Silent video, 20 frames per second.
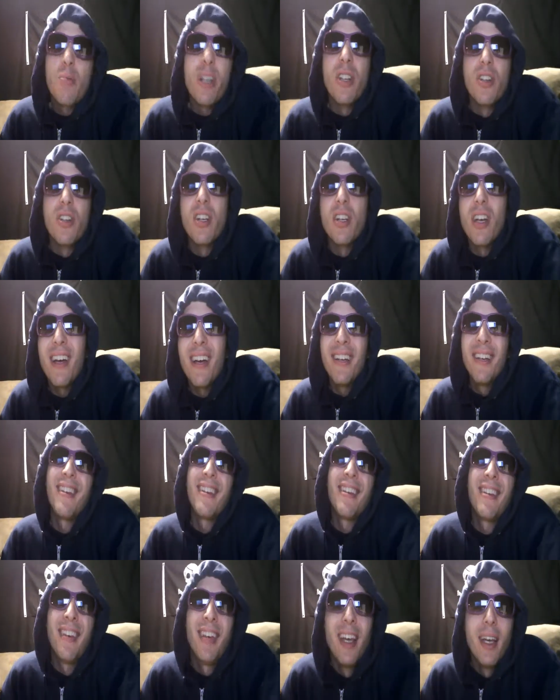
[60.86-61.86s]
pretty good,
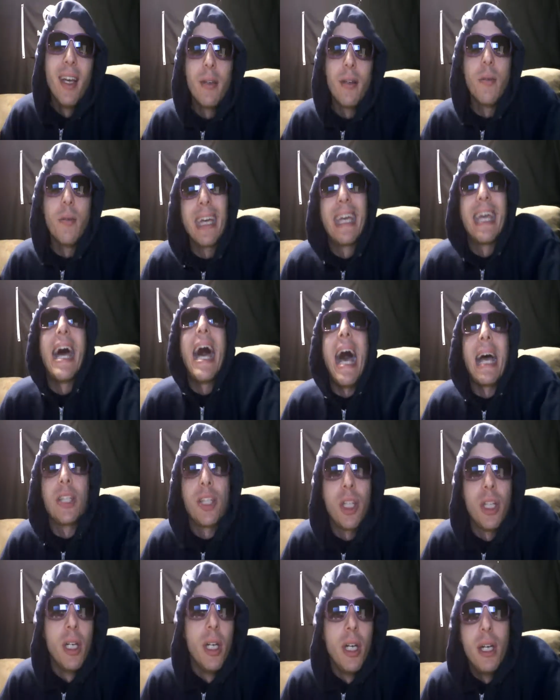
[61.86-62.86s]
huh? Oh my
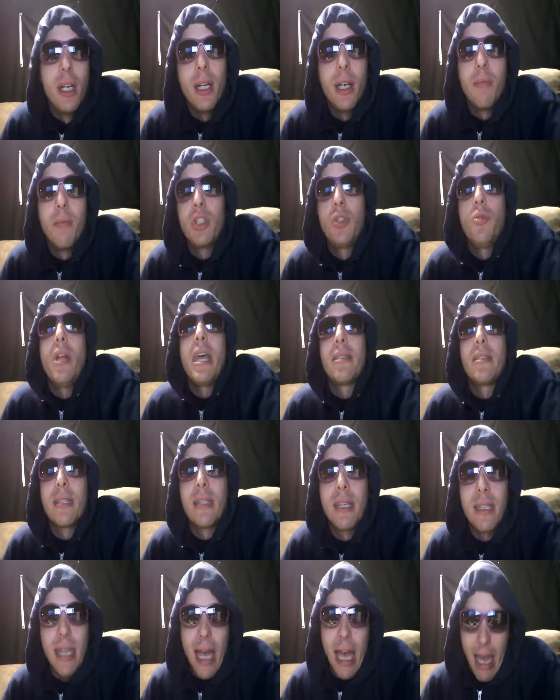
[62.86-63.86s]
gosh. My shoelace
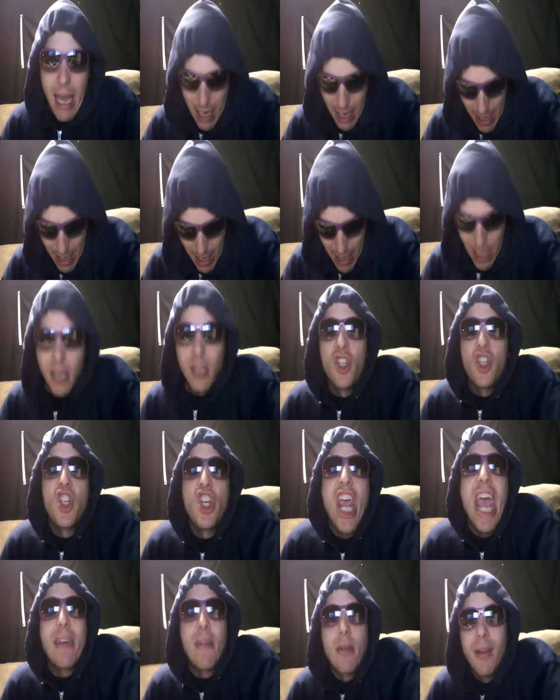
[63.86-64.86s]
is untied.
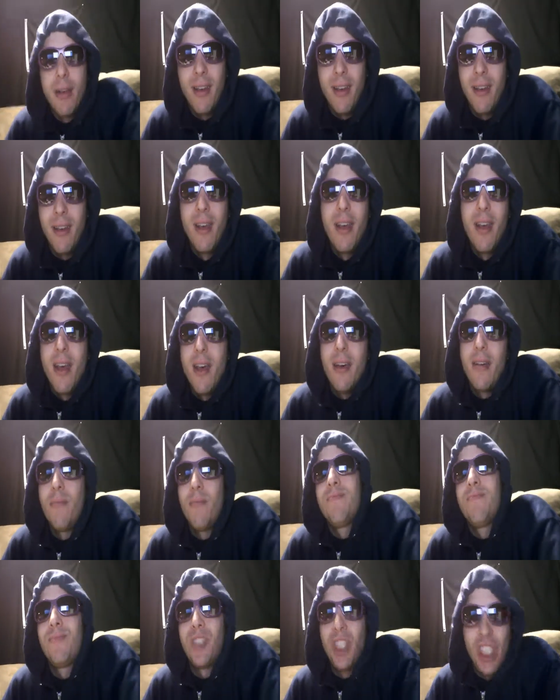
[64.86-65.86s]
Shit.
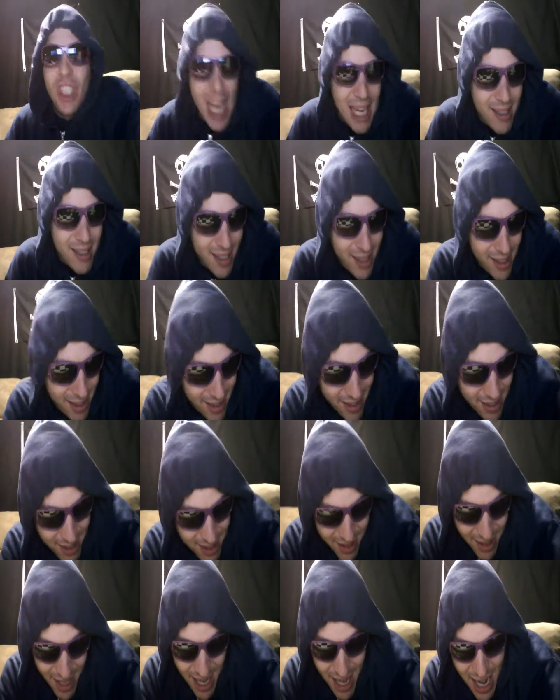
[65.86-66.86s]
shit.
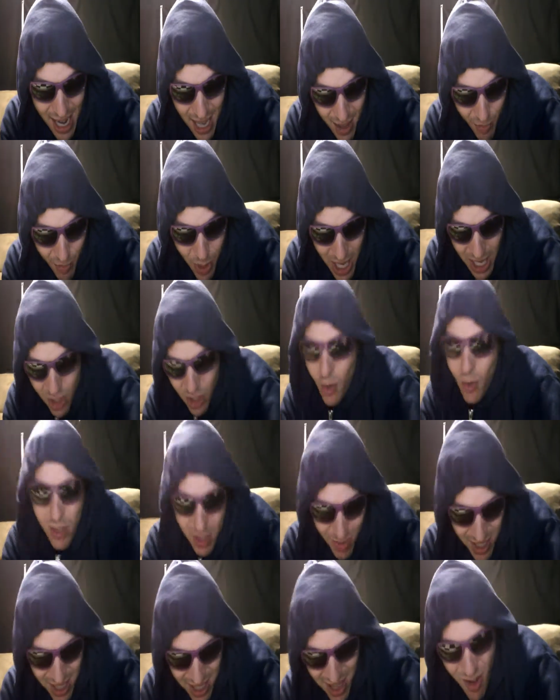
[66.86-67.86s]
I love playing
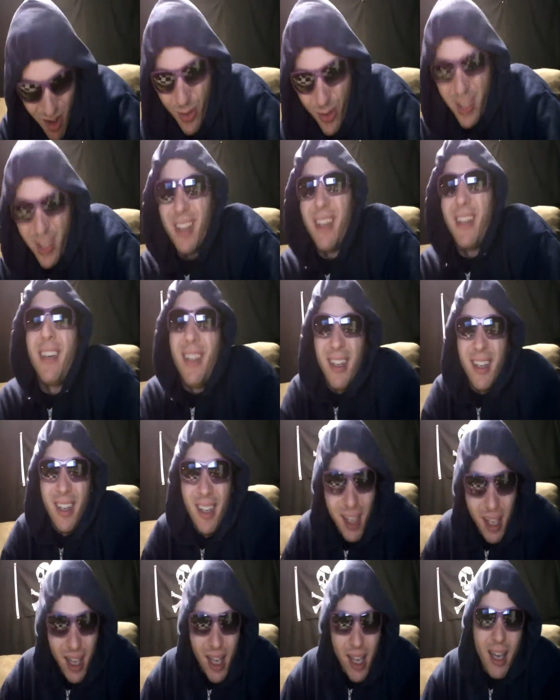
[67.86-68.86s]
jokes on myself.
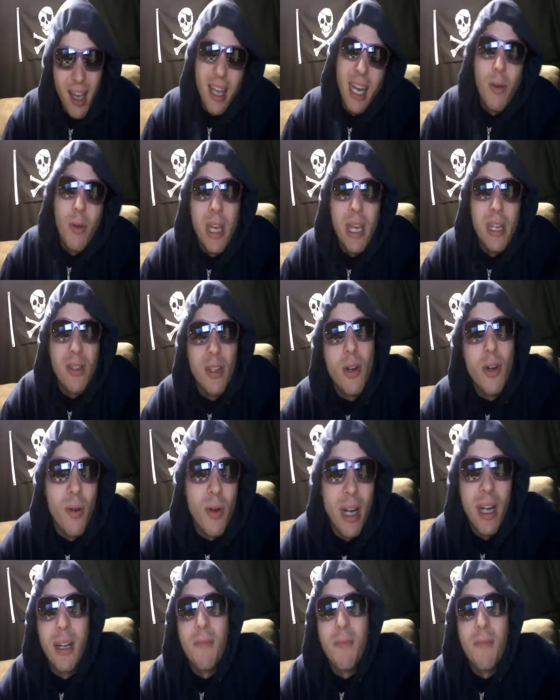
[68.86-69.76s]
anyways, you know,